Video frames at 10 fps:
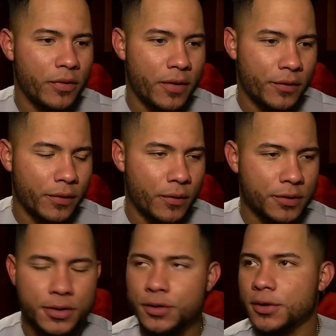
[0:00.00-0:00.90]
there, there
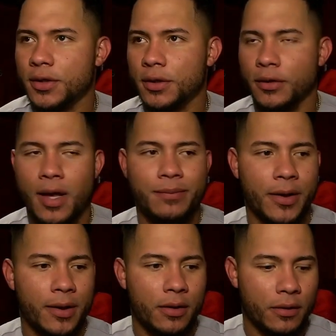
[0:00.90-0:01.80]
was the two in that
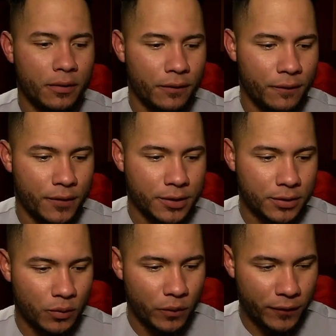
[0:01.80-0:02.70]
play.
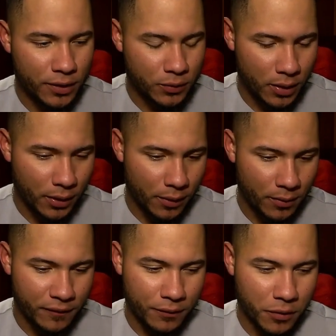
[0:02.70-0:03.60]
First, first one, I thought
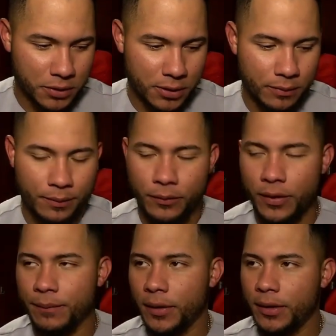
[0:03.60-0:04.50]
my foot was on the on
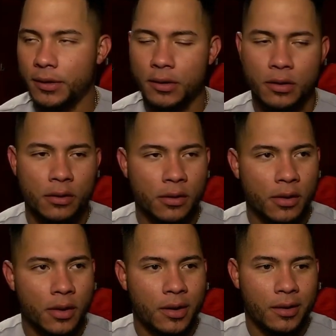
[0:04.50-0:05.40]
the plate.
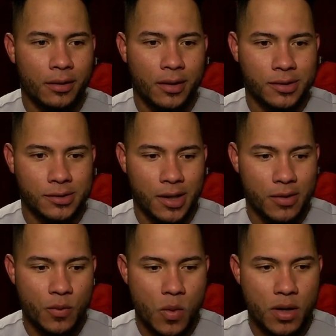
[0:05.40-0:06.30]
The
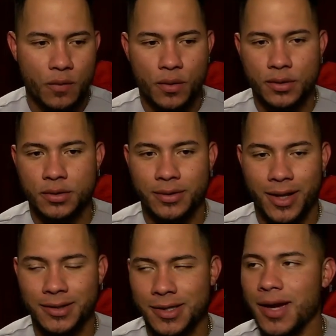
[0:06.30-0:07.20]
second one was
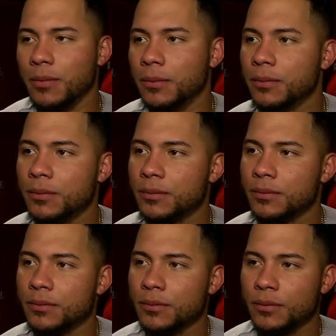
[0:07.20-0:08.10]
that I tagged him,
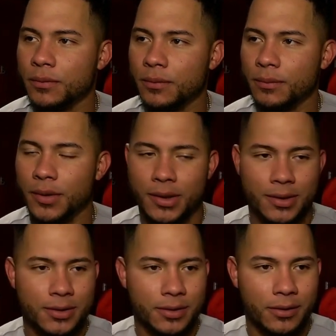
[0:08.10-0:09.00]

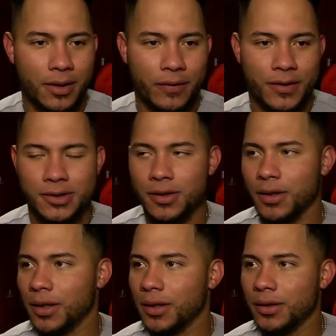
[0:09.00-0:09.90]
but they never saw
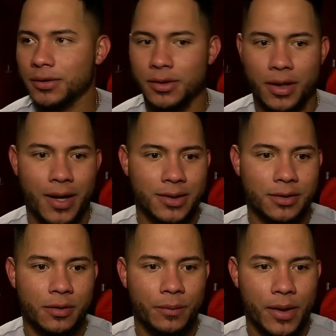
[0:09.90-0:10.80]
it. So I asked
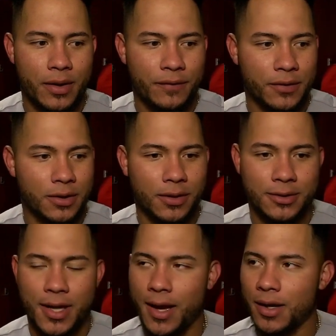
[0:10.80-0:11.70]
the umpire if he saw the
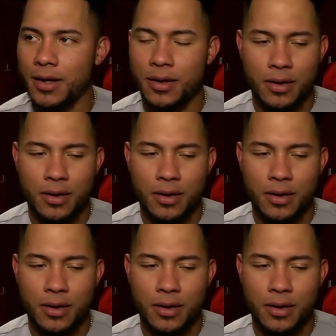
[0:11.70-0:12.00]
tag,